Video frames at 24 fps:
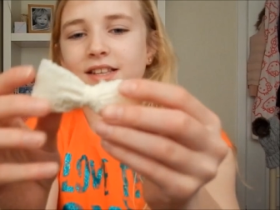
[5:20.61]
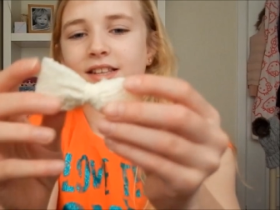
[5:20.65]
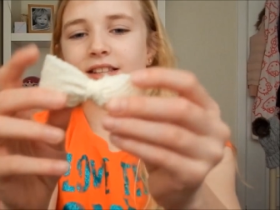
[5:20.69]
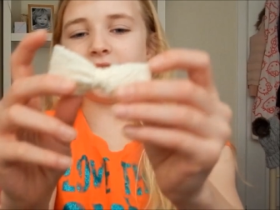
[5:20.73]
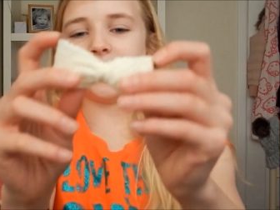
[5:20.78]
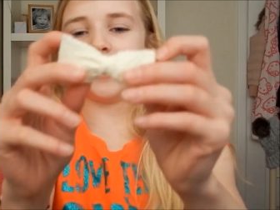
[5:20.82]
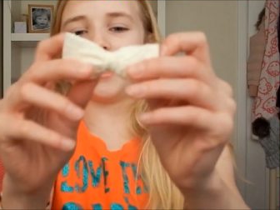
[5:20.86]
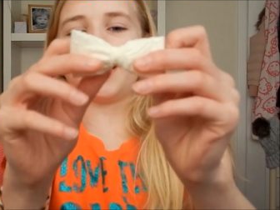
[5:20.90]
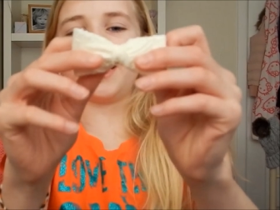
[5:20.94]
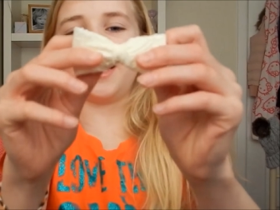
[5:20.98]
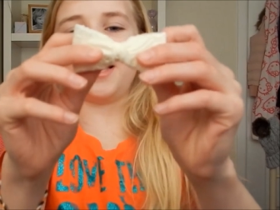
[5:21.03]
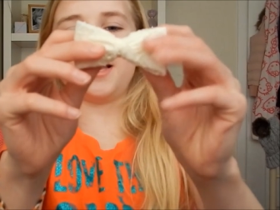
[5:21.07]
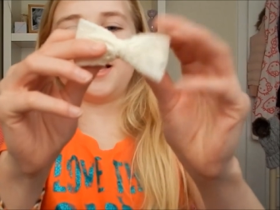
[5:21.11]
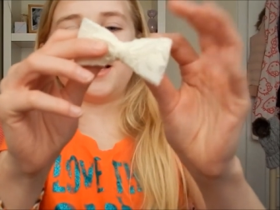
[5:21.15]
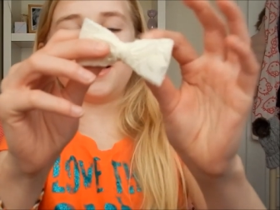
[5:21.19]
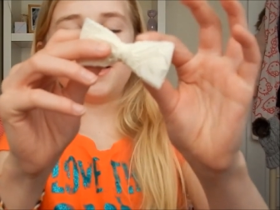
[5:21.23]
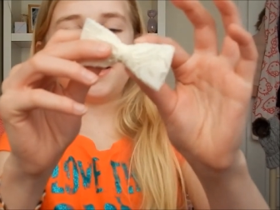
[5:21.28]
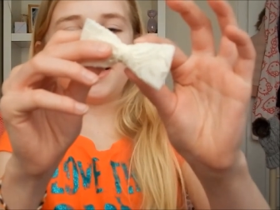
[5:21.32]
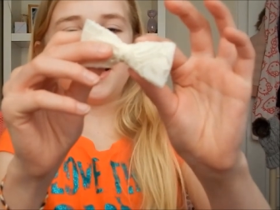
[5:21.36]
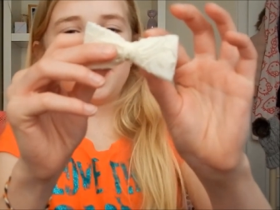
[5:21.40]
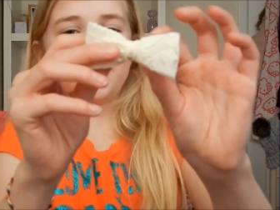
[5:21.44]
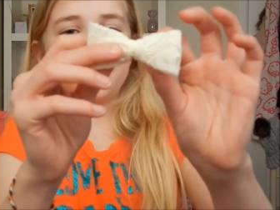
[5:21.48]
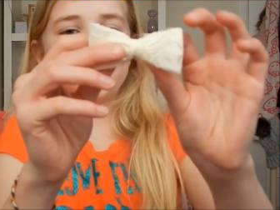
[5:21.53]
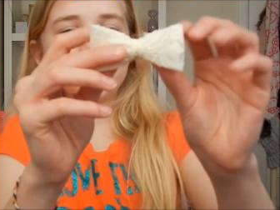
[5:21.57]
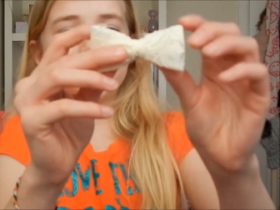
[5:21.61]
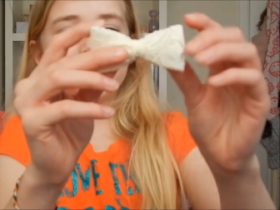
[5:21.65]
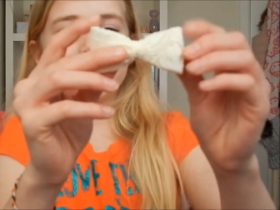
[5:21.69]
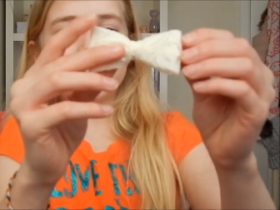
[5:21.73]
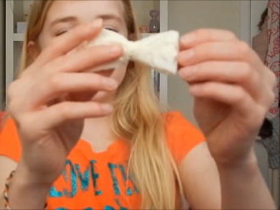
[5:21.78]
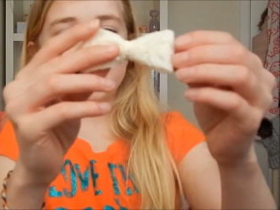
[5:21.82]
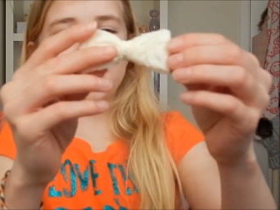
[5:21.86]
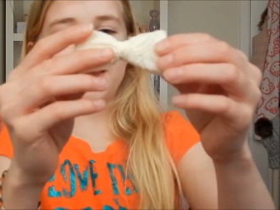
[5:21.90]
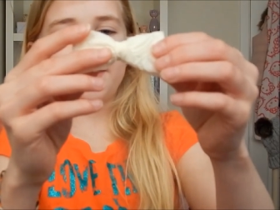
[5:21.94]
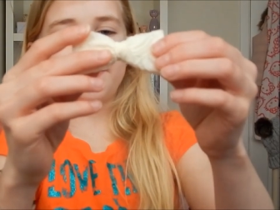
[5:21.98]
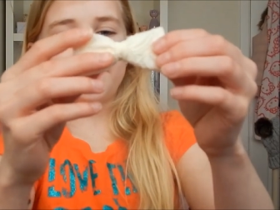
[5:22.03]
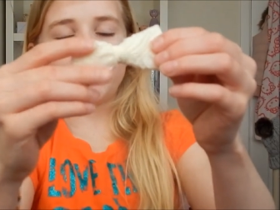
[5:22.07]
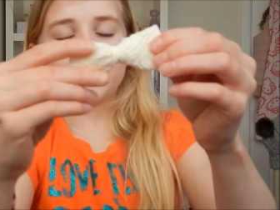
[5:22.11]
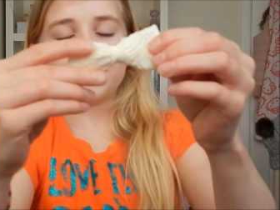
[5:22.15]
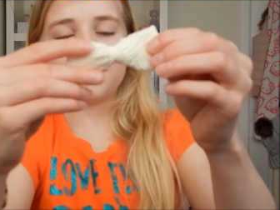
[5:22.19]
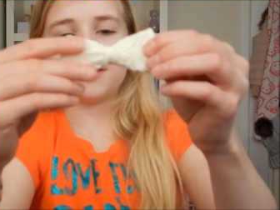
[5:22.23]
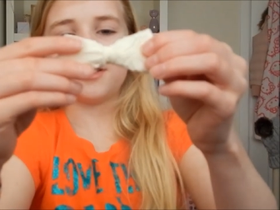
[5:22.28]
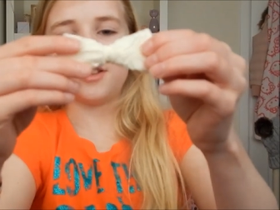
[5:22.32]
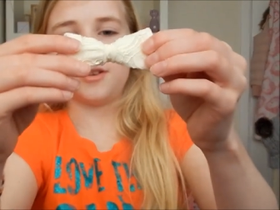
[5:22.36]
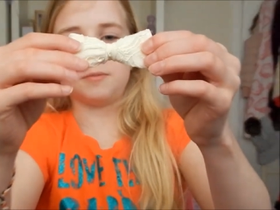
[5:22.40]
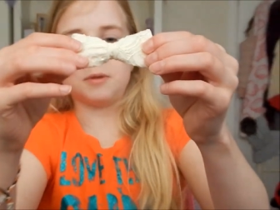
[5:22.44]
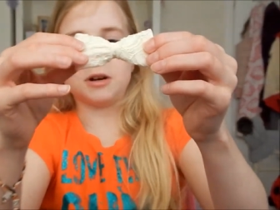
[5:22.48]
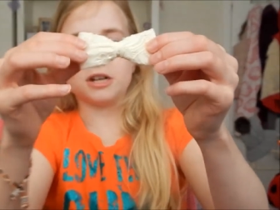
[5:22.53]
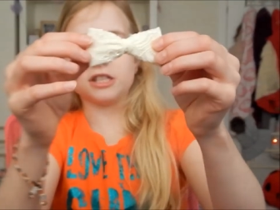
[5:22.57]
yeah and I love it
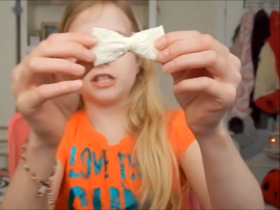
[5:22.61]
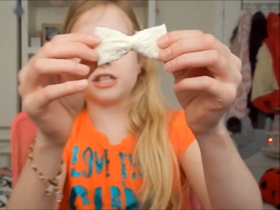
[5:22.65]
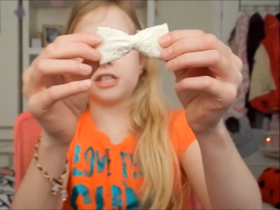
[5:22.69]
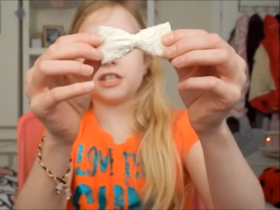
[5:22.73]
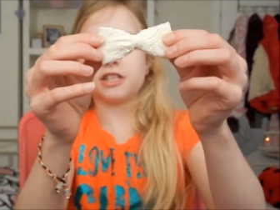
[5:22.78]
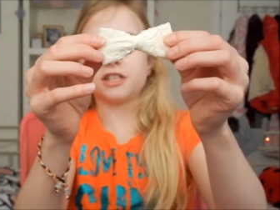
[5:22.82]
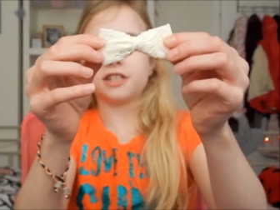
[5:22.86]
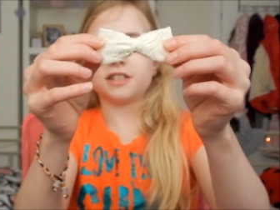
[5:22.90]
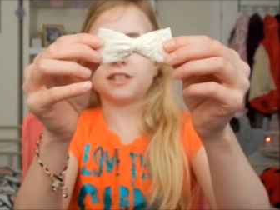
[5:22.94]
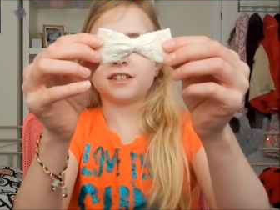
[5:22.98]
so much.